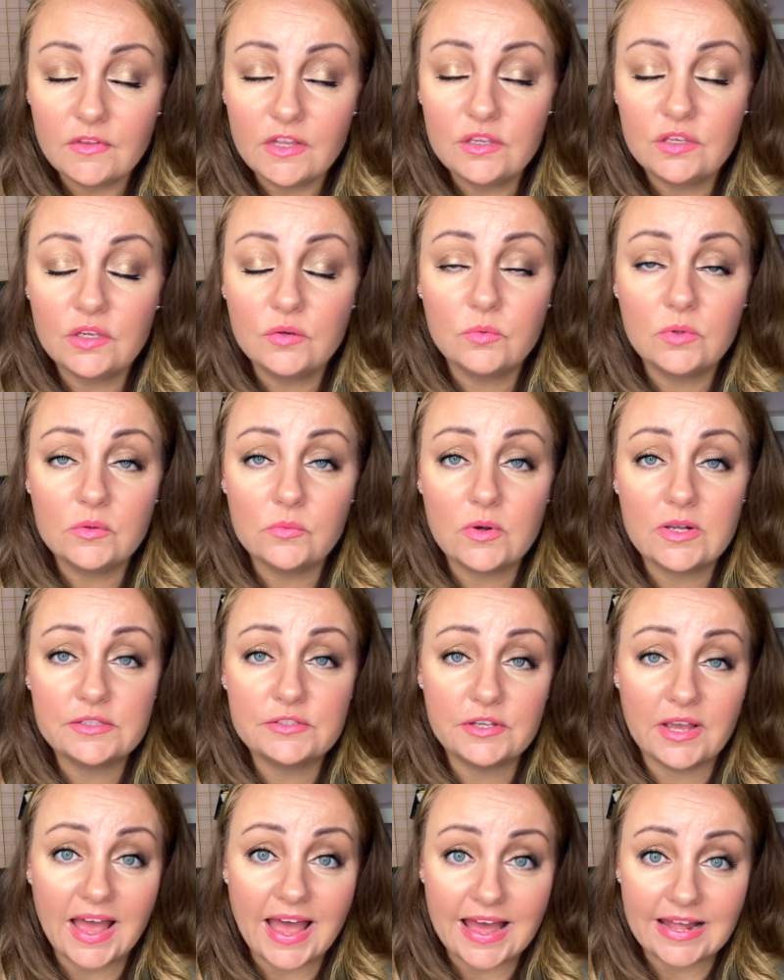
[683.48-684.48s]
you will want
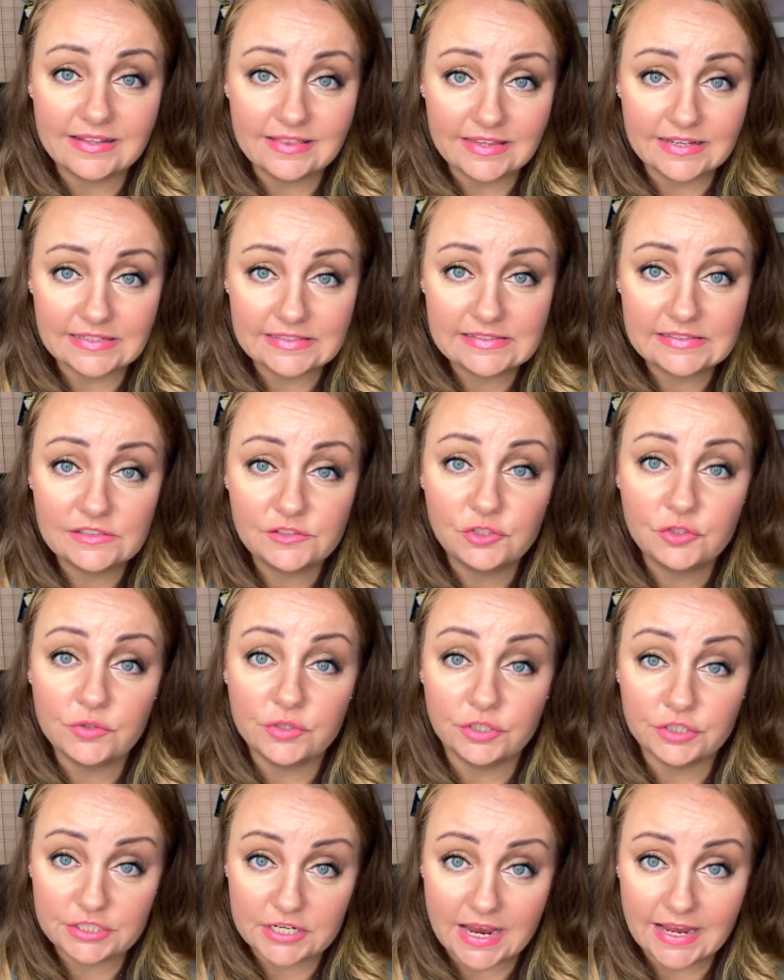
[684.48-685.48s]
to add this to
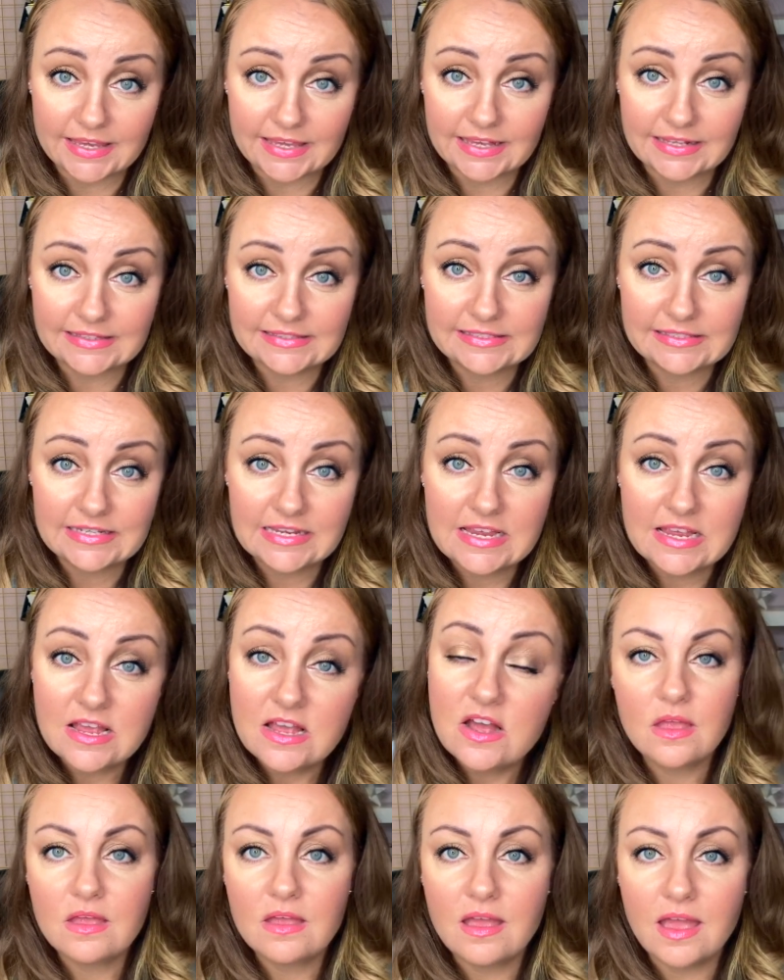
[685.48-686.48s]
your jackets.
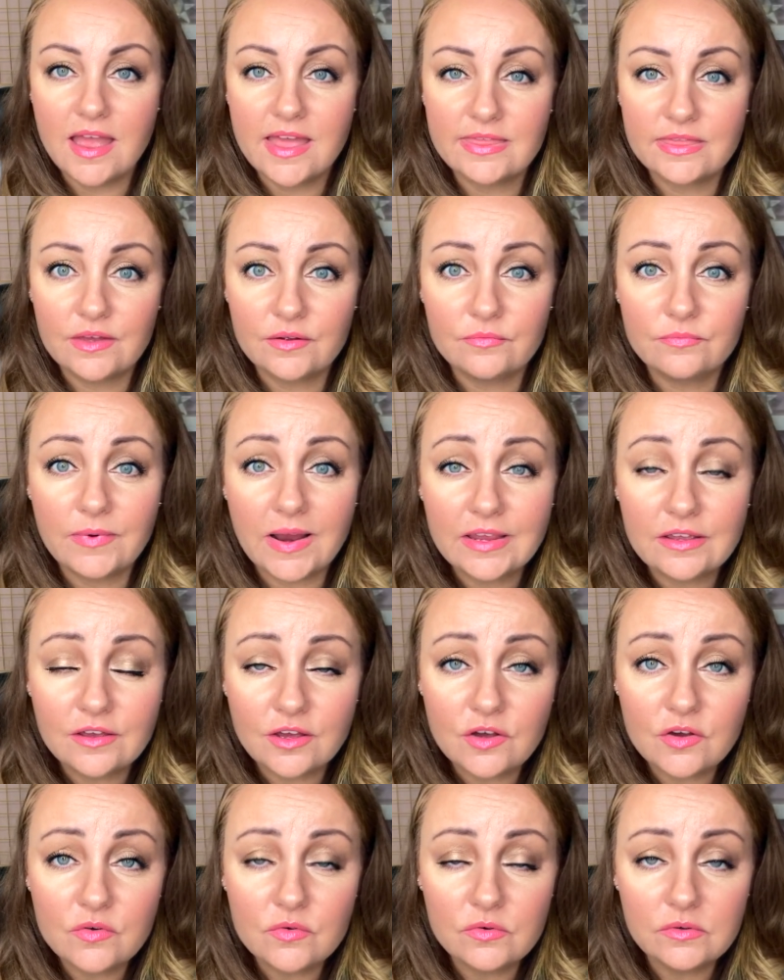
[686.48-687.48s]
And the
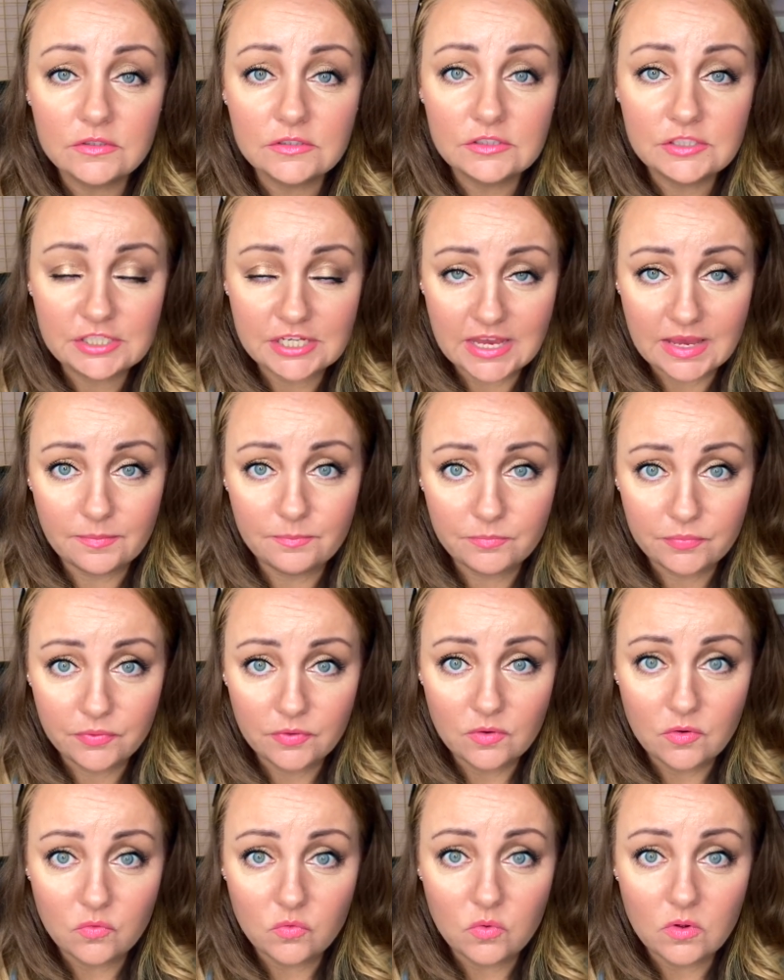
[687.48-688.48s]
Recco chip
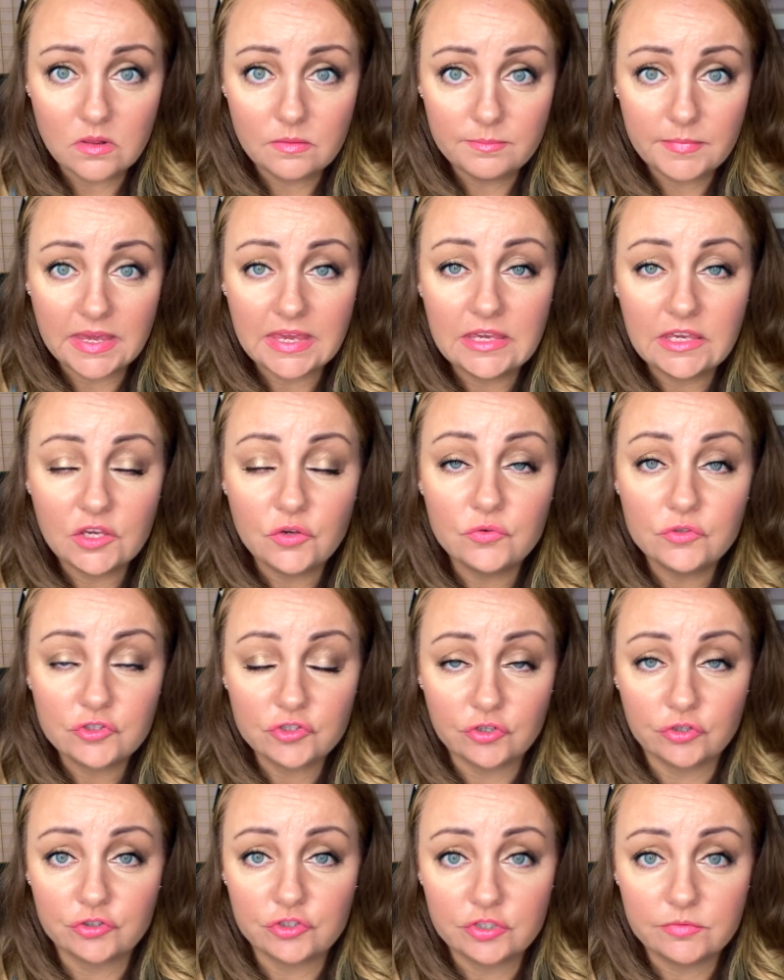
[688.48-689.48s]
will make you
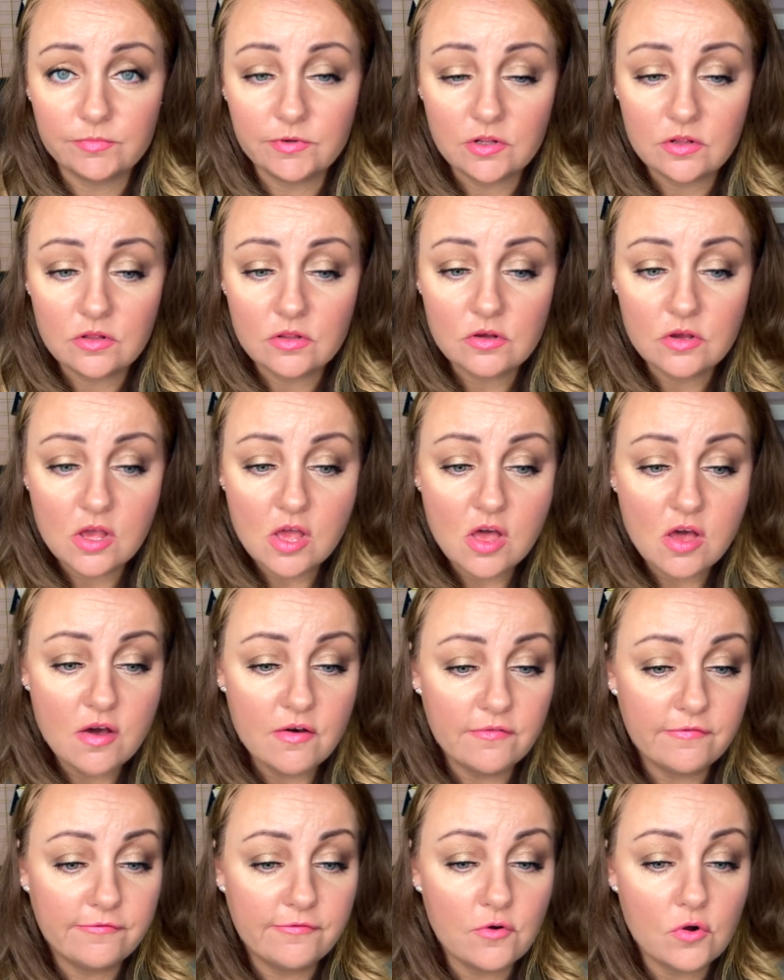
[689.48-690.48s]
searchable
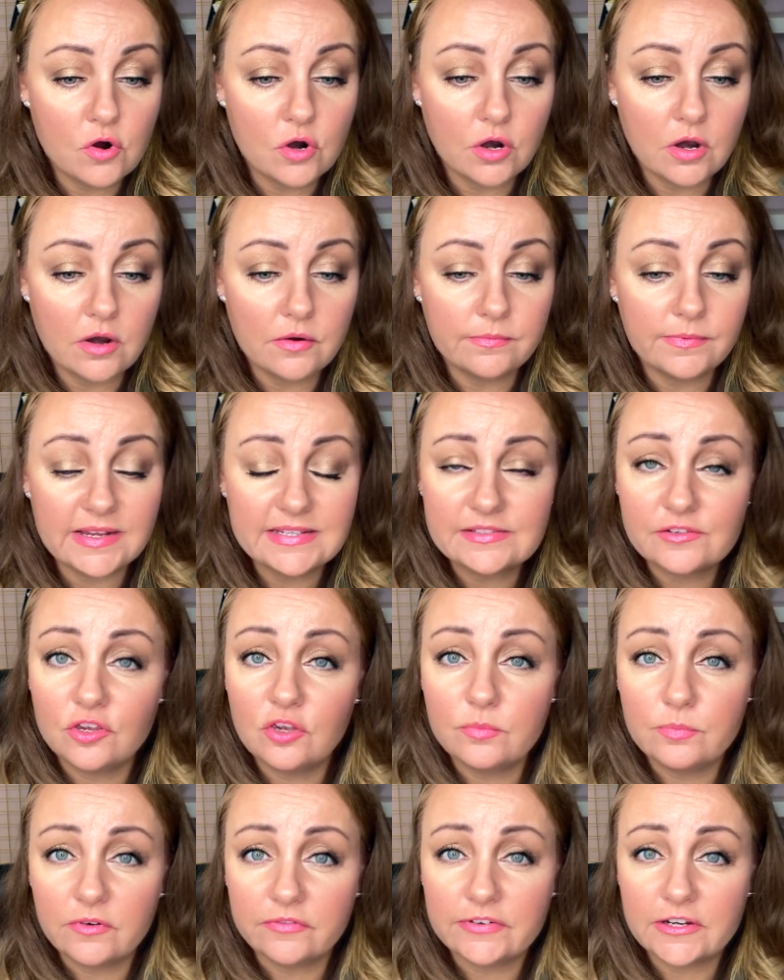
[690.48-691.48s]
for
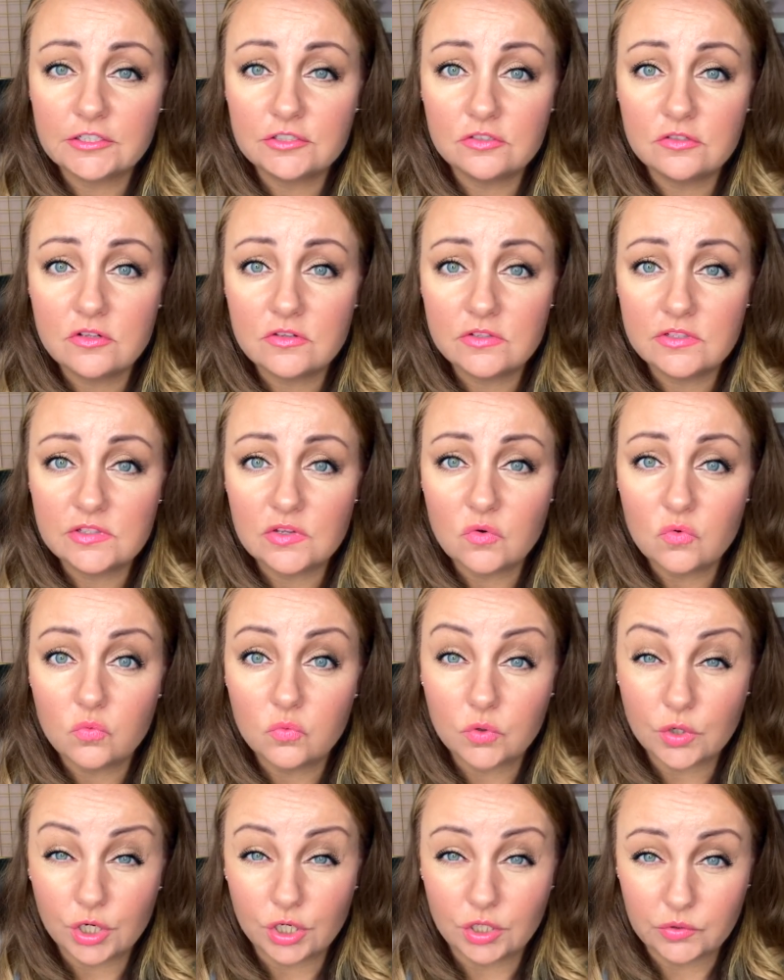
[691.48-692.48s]
rescue professionals
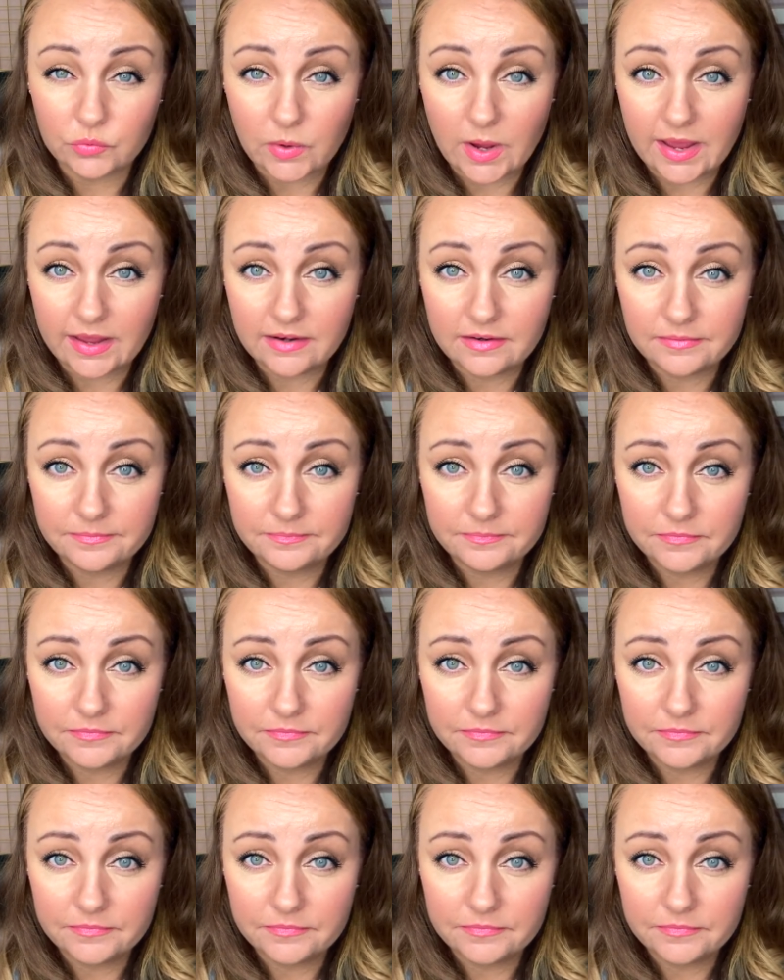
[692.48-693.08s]
worldwide.